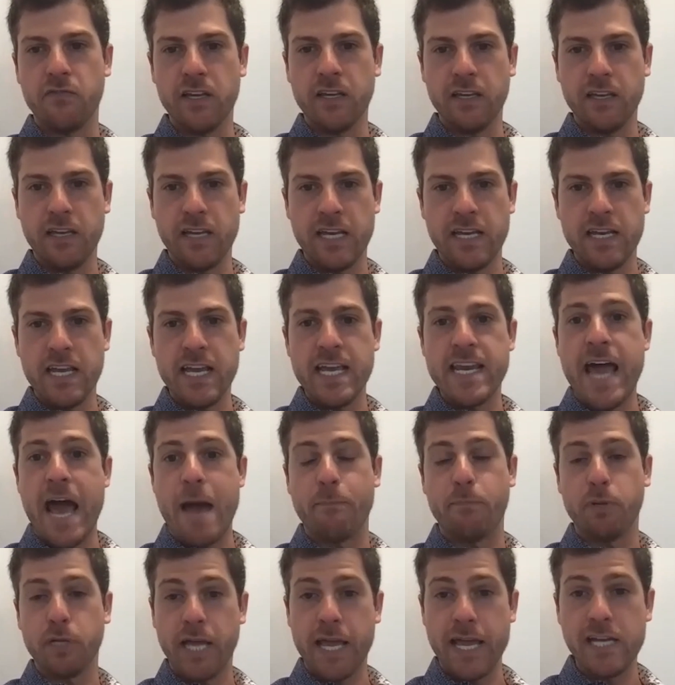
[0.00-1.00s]
an
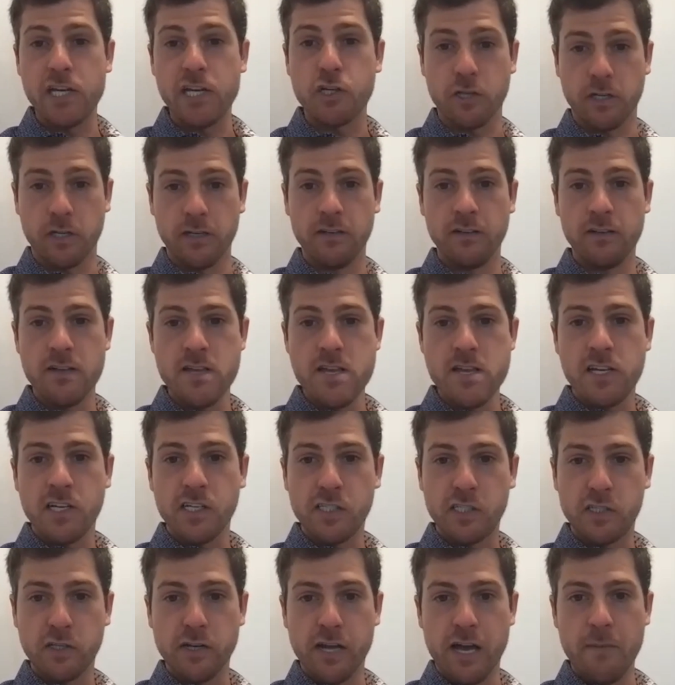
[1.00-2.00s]
application
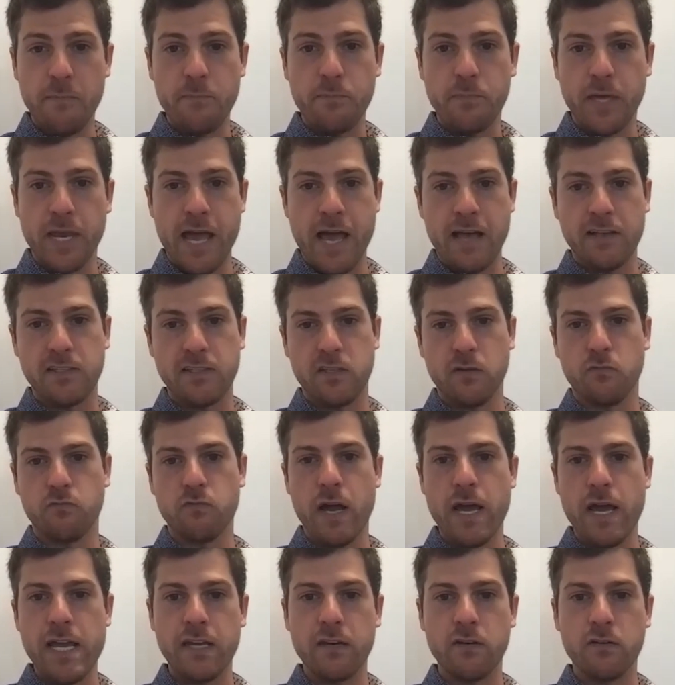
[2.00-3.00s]
stood up that has the
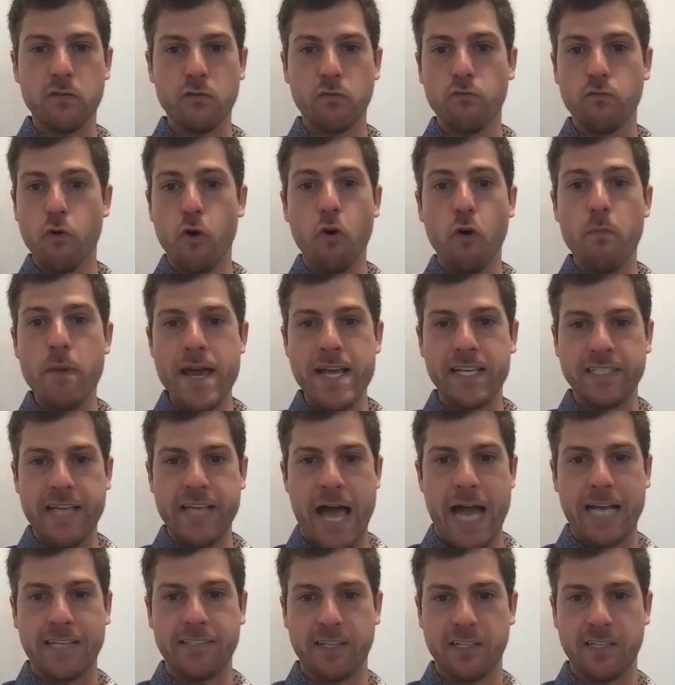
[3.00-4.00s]
right role-based
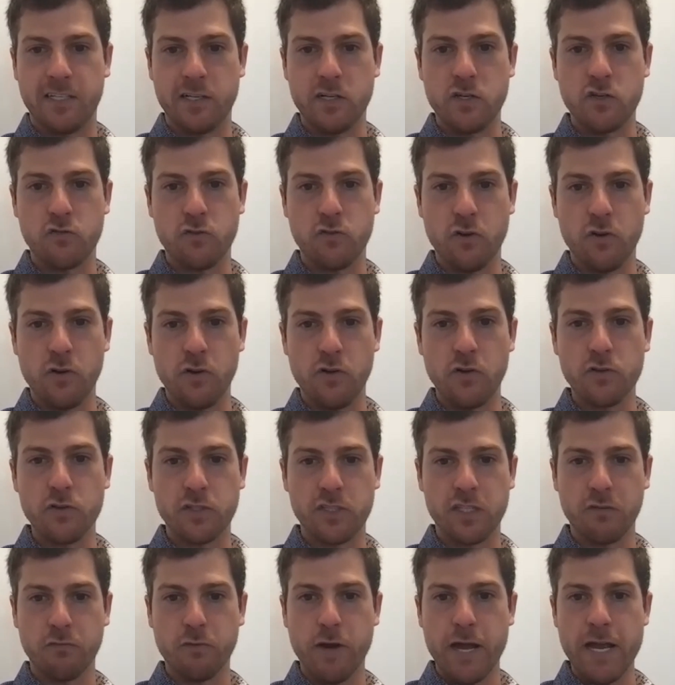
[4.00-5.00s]
access controls,
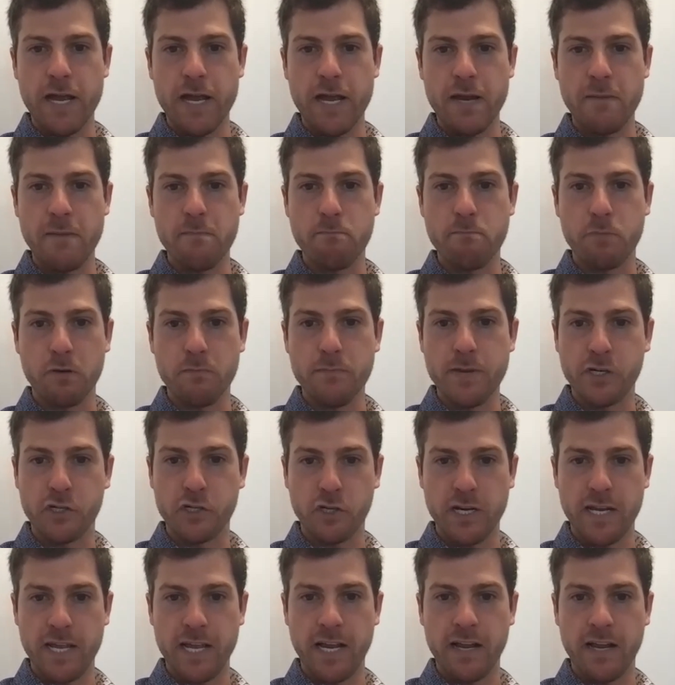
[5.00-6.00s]
the right
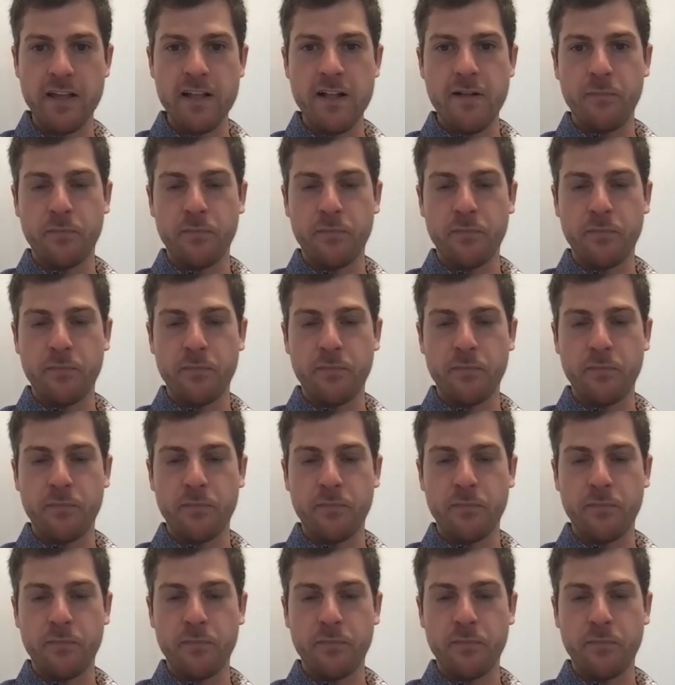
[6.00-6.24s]
permissioning,